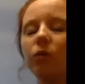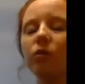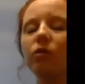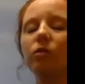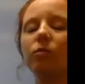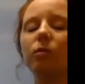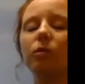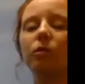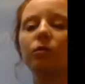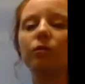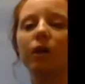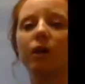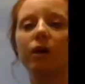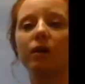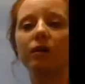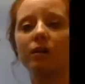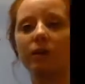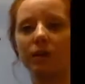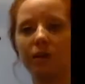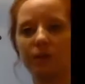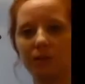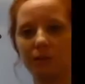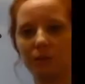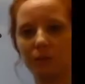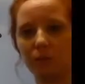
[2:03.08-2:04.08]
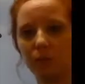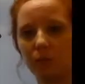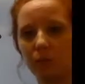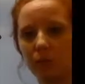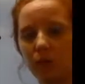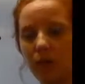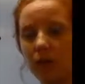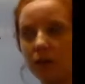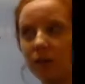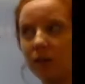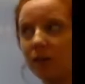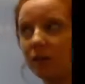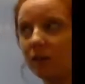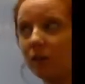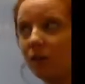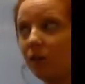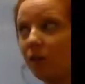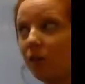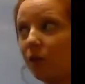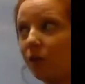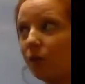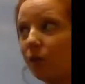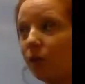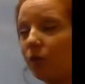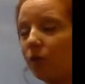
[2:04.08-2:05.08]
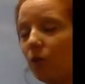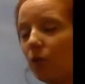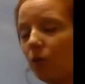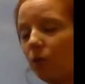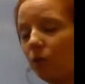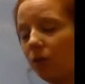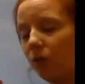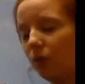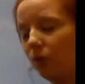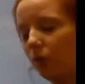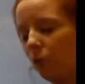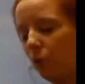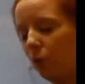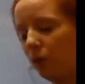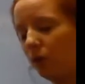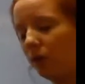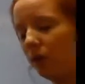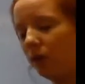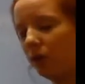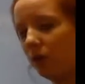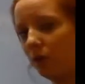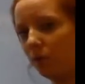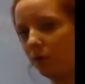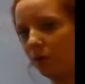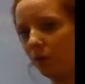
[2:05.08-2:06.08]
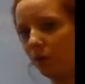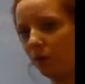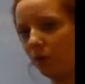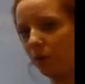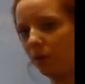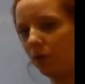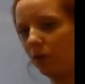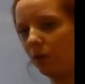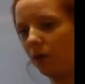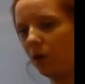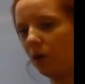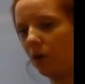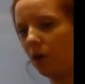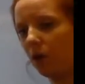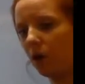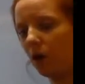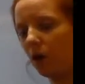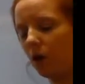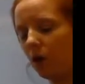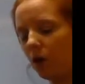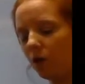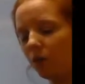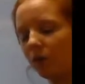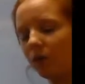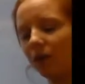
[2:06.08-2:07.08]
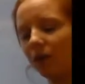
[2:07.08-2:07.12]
to move our decimal until there is only one number on the